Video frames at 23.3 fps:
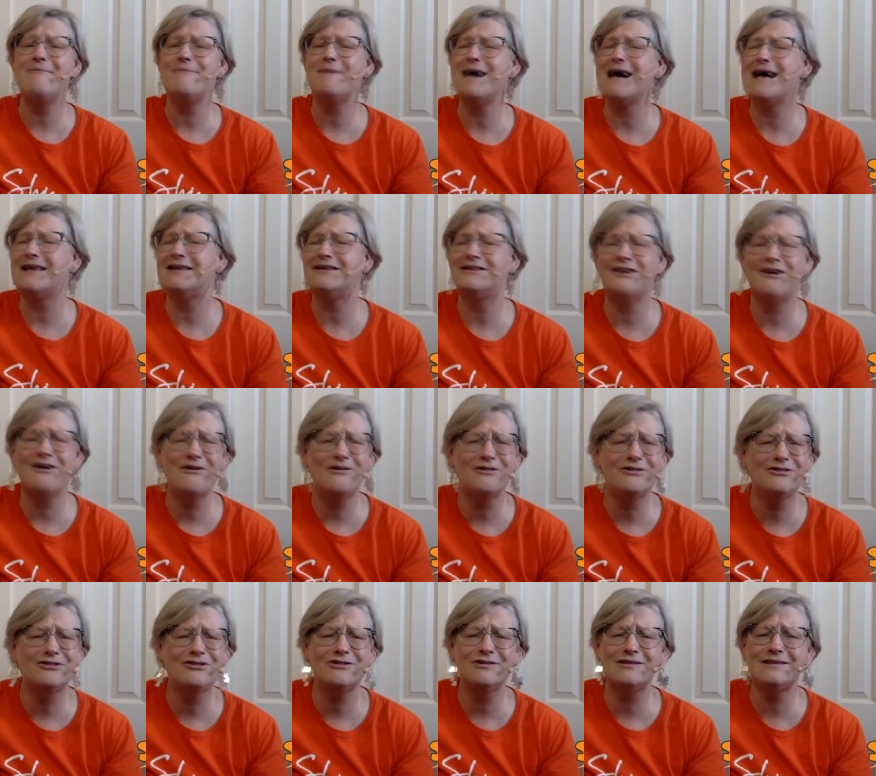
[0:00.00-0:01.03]
But
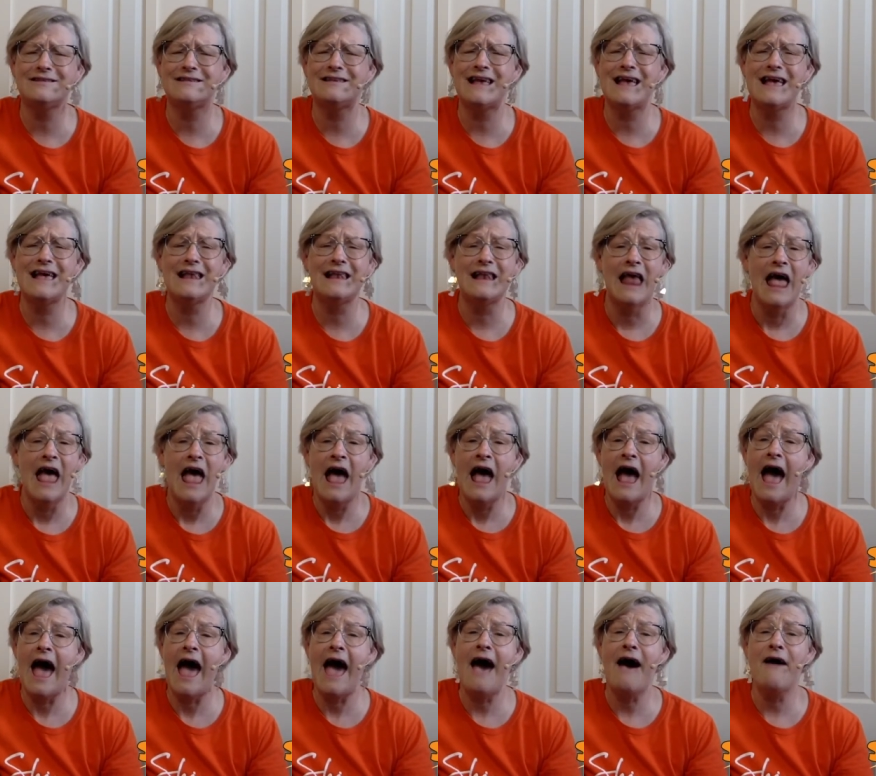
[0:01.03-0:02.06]
don't you sit,
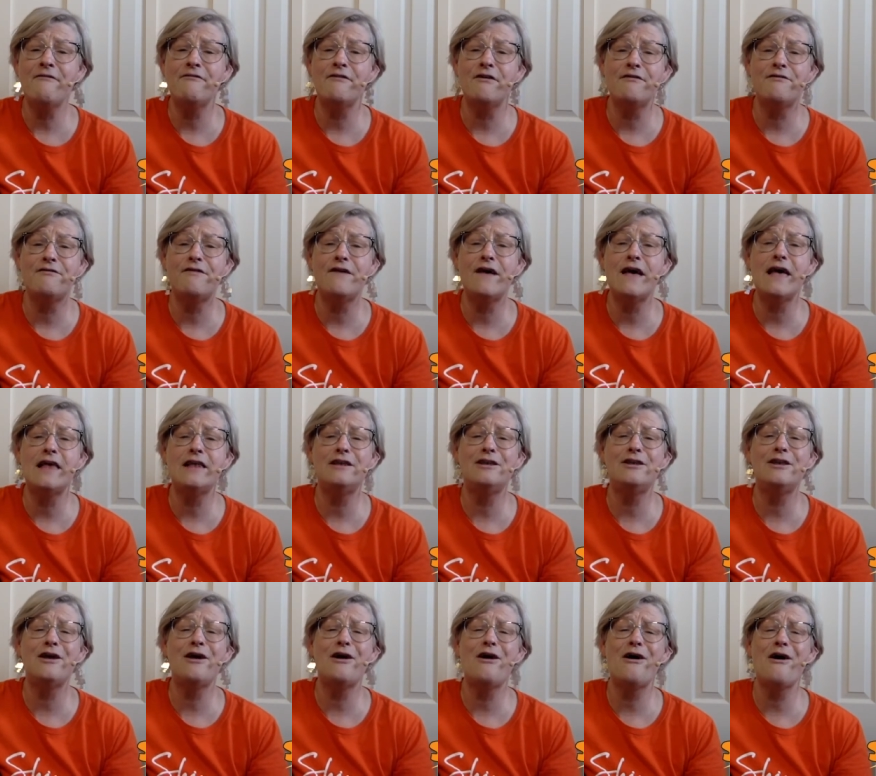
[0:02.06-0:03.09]
have a fit,
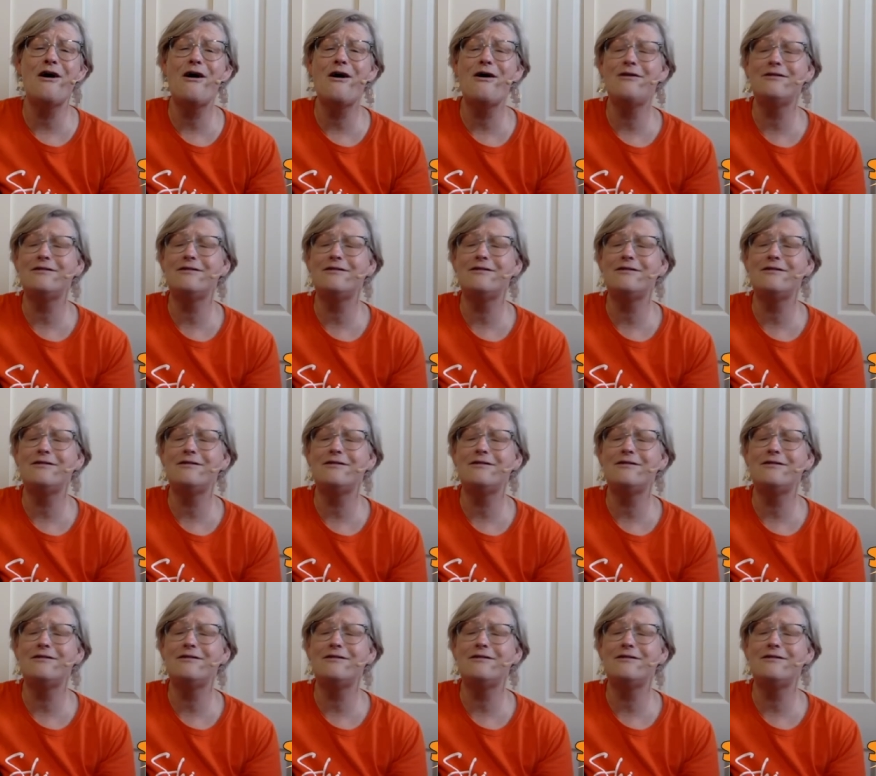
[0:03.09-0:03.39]
no